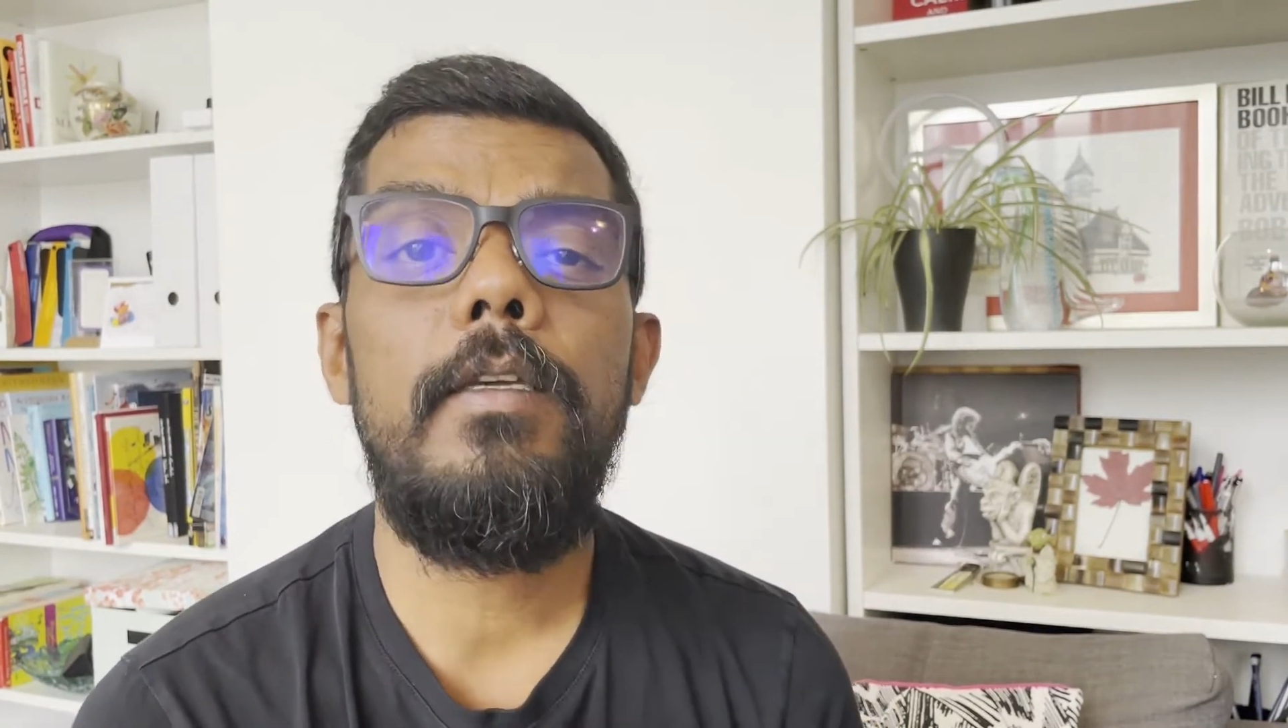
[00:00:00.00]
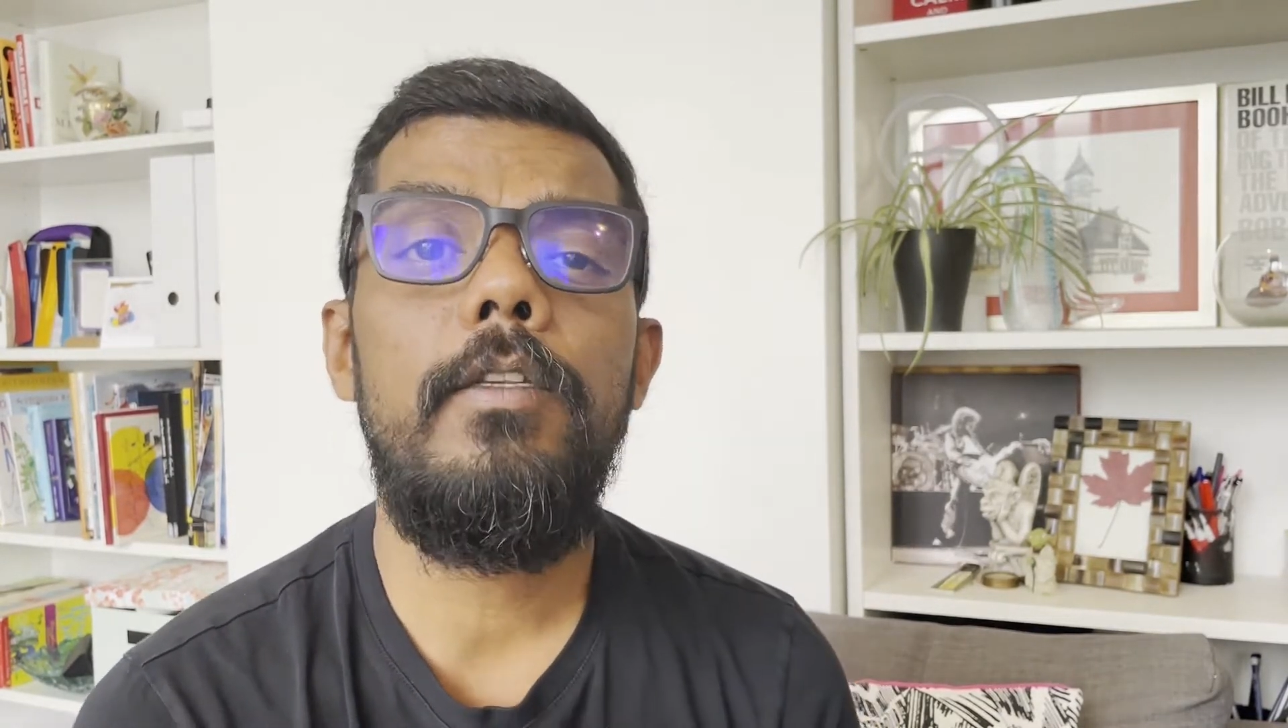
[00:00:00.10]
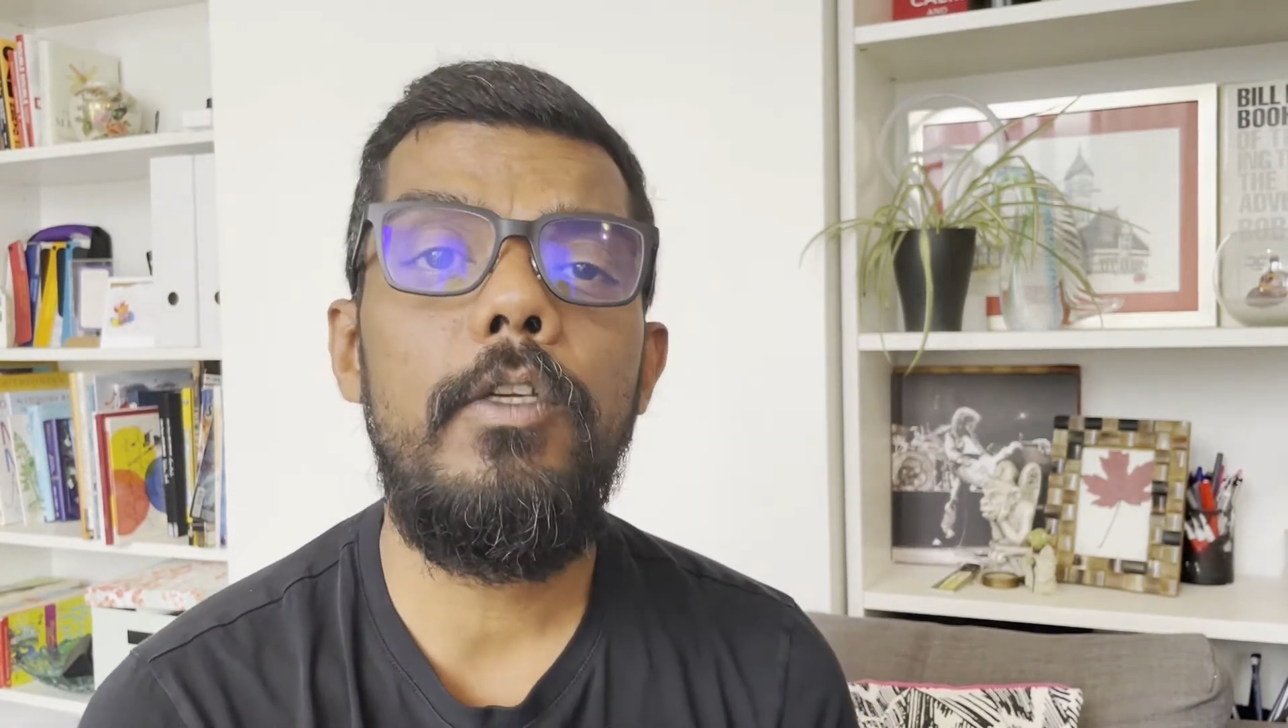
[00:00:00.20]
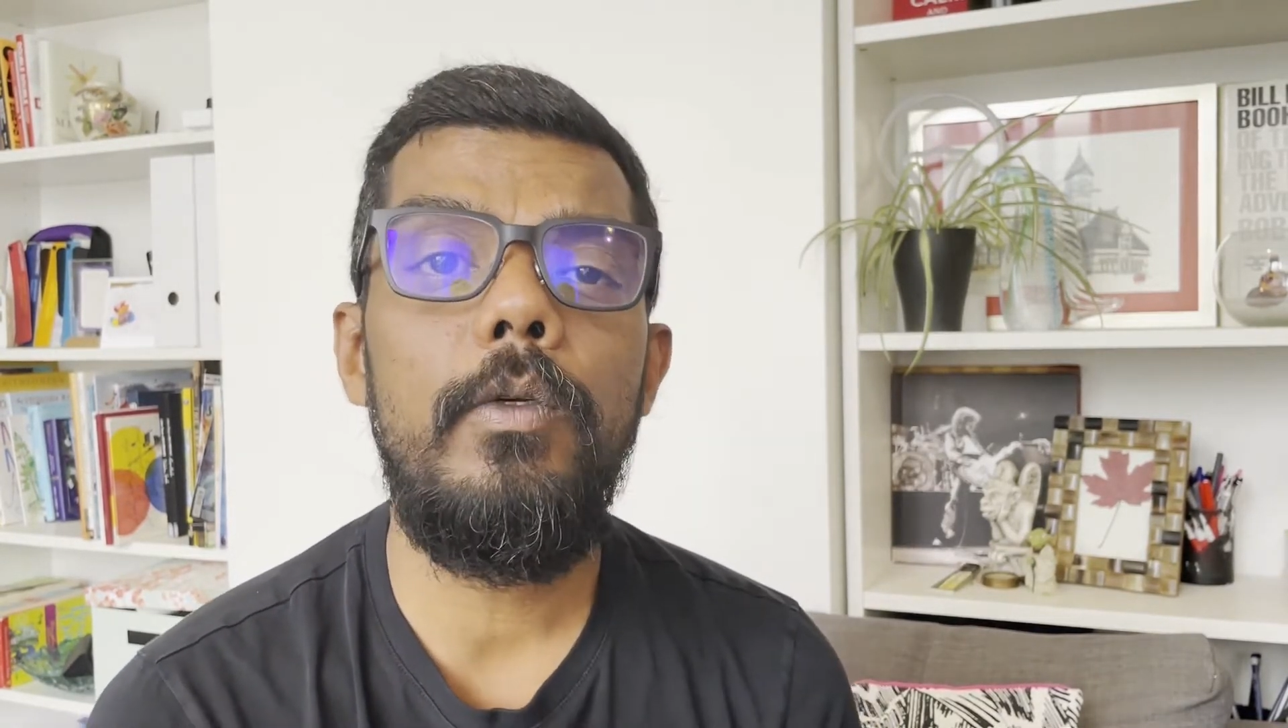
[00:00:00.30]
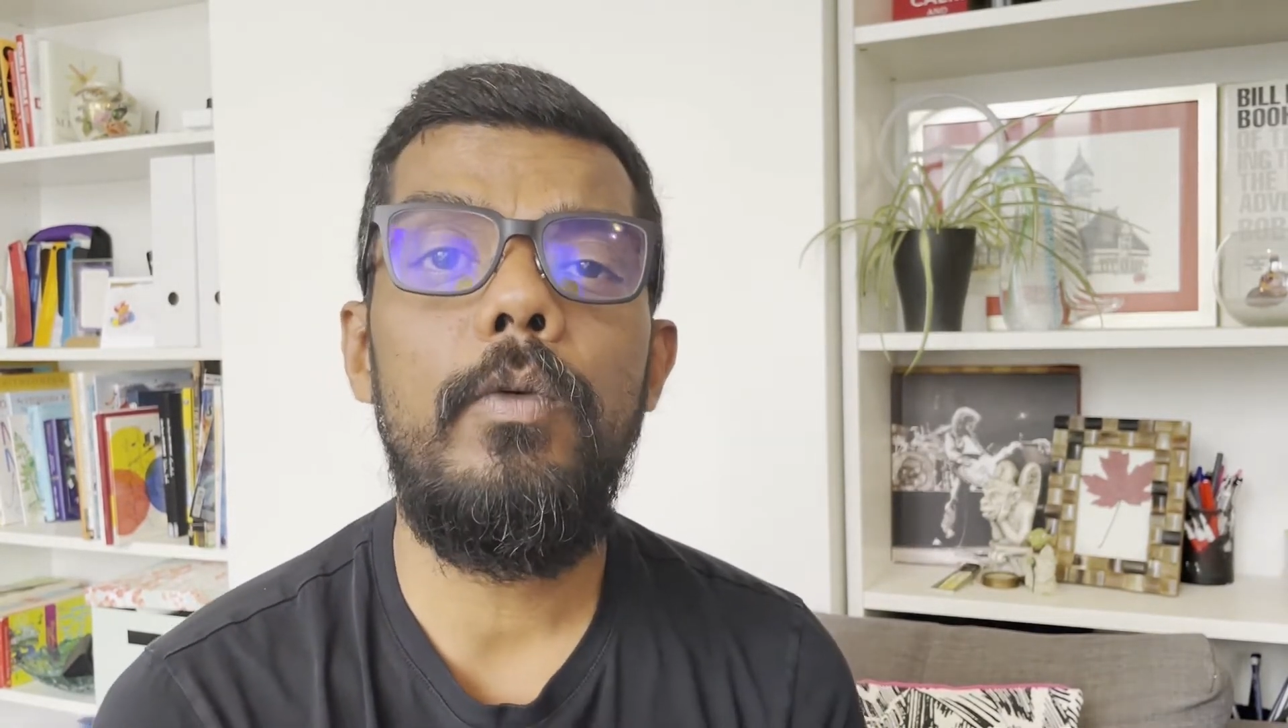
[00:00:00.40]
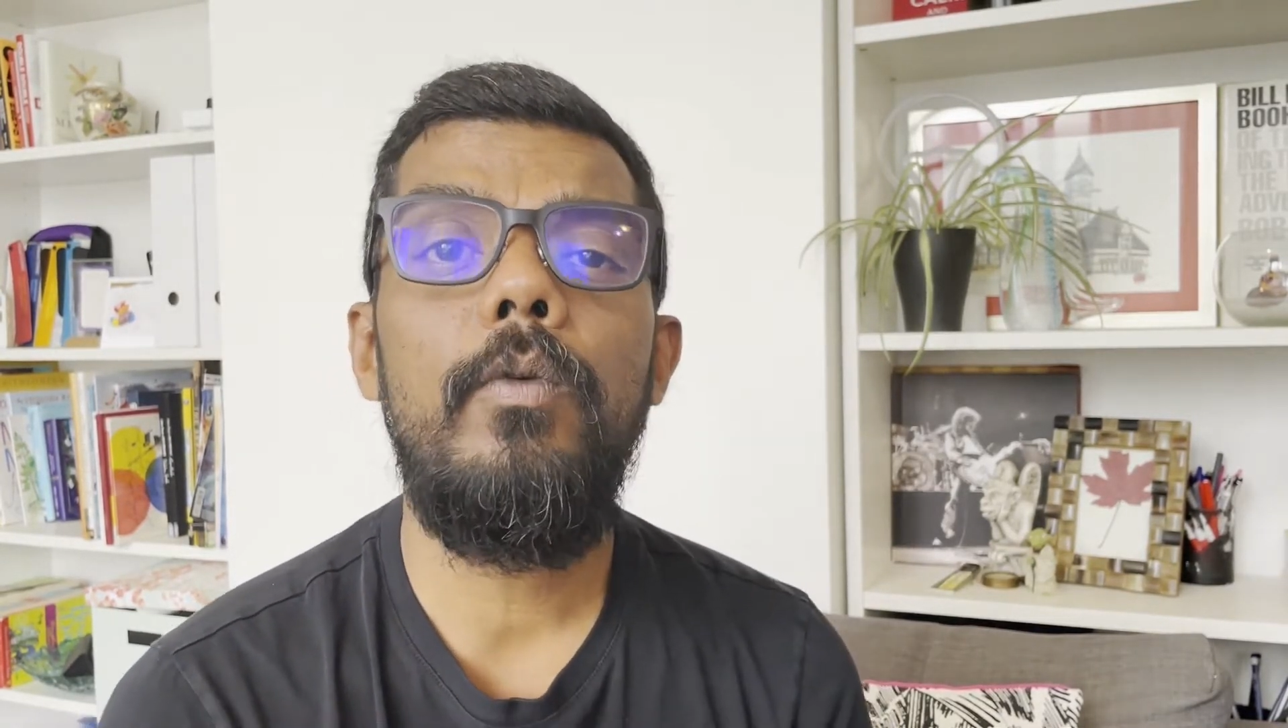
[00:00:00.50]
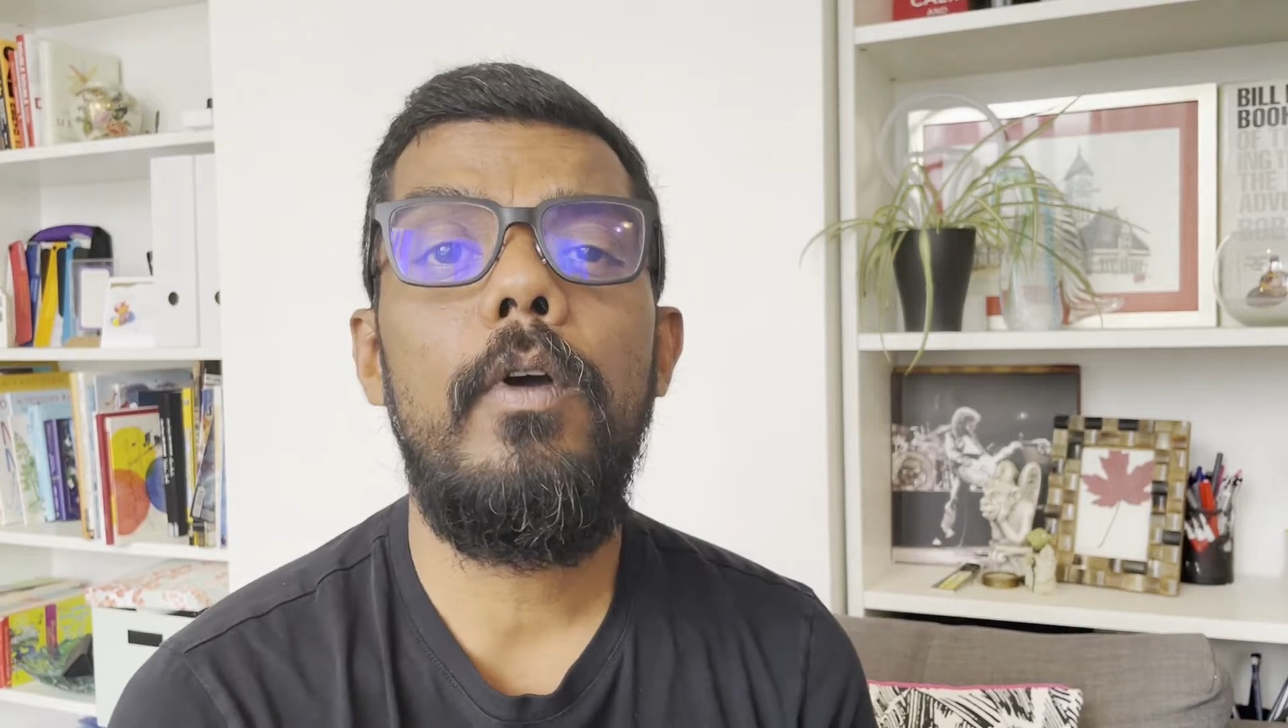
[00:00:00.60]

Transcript: two